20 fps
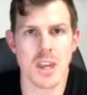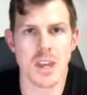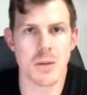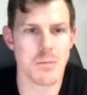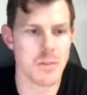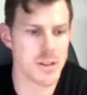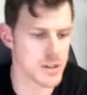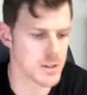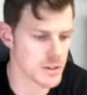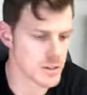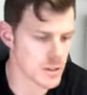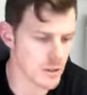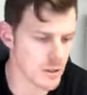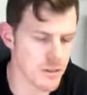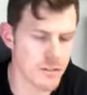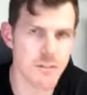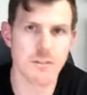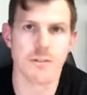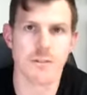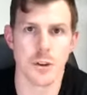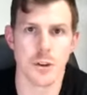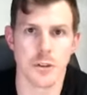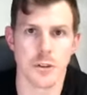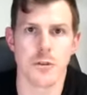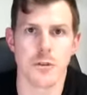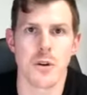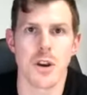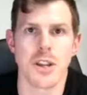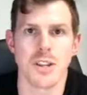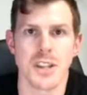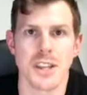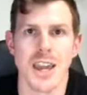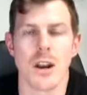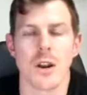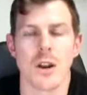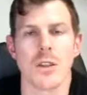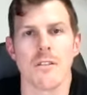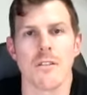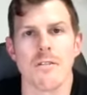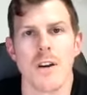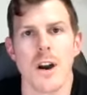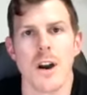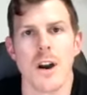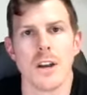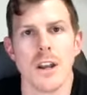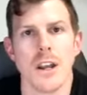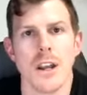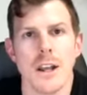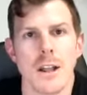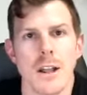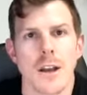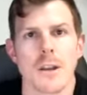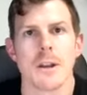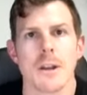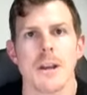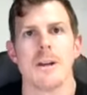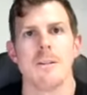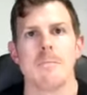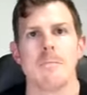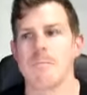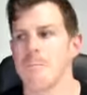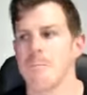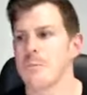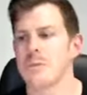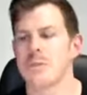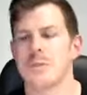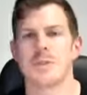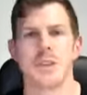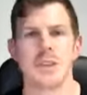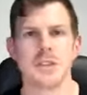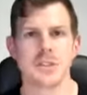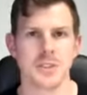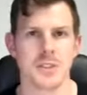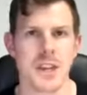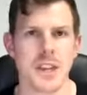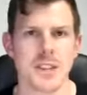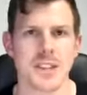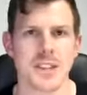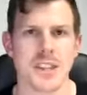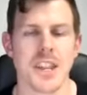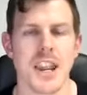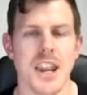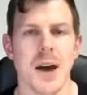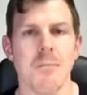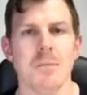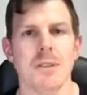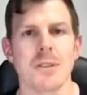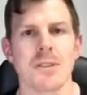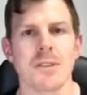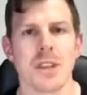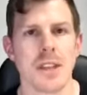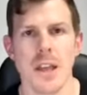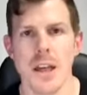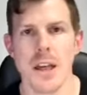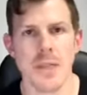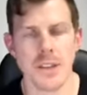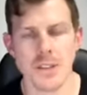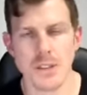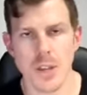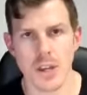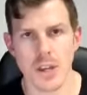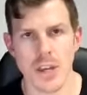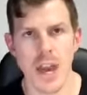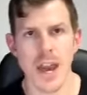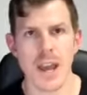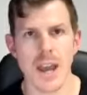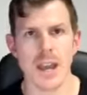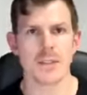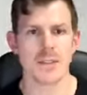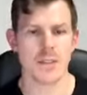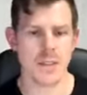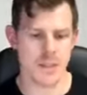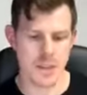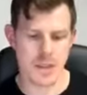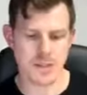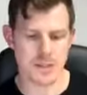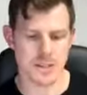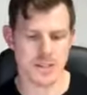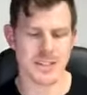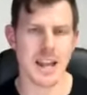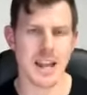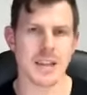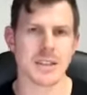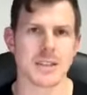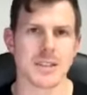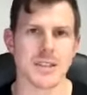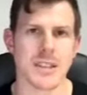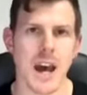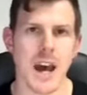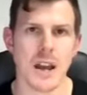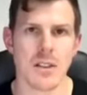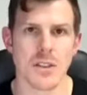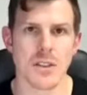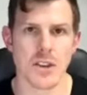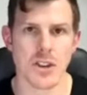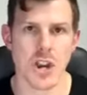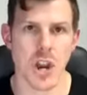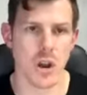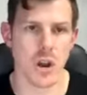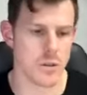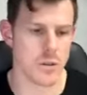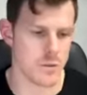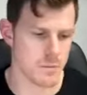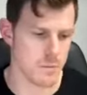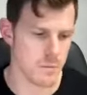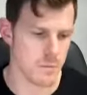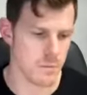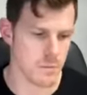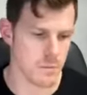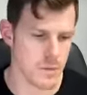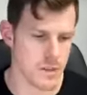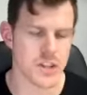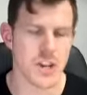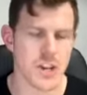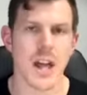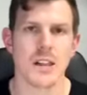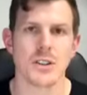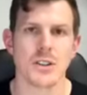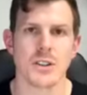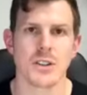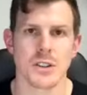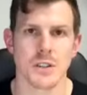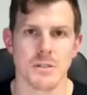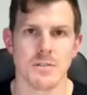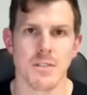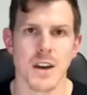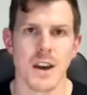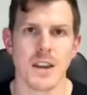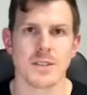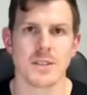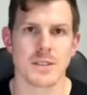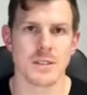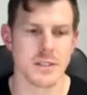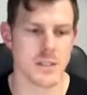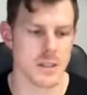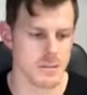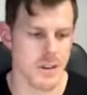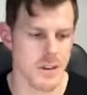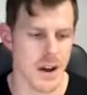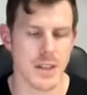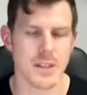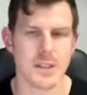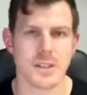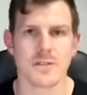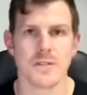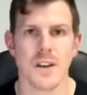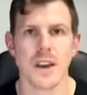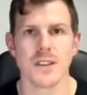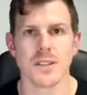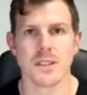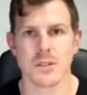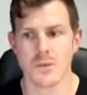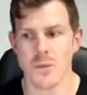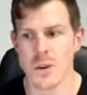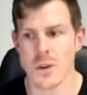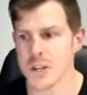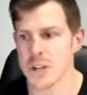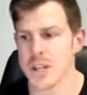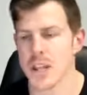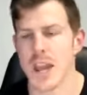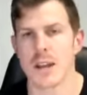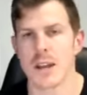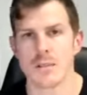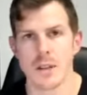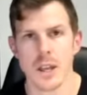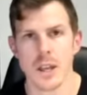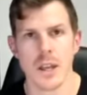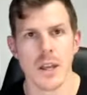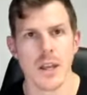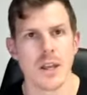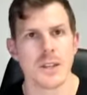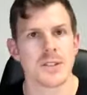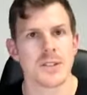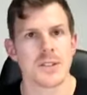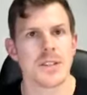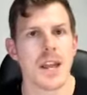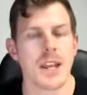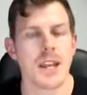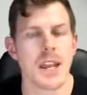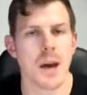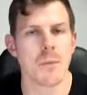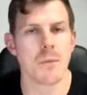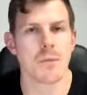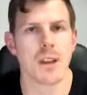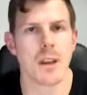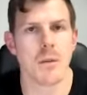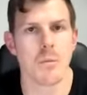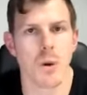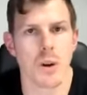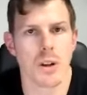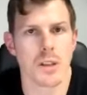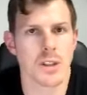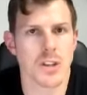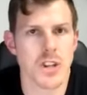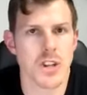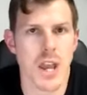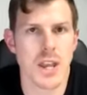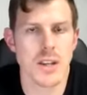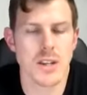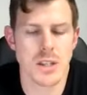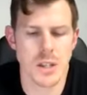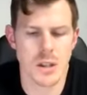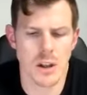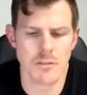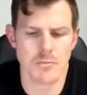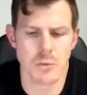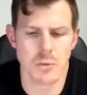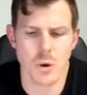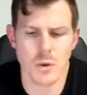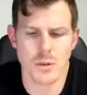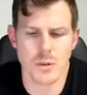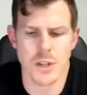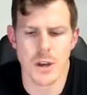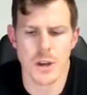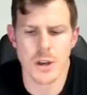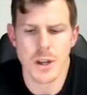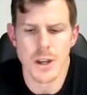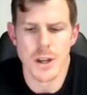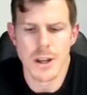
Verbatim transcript: committed, to, to three to get on the phone. Like, this, these are the numbers, and that's okay. These are stats and data that show the challenges that faces that fathers face in reaching out and, and standing up and, and wanting the change in the life, but also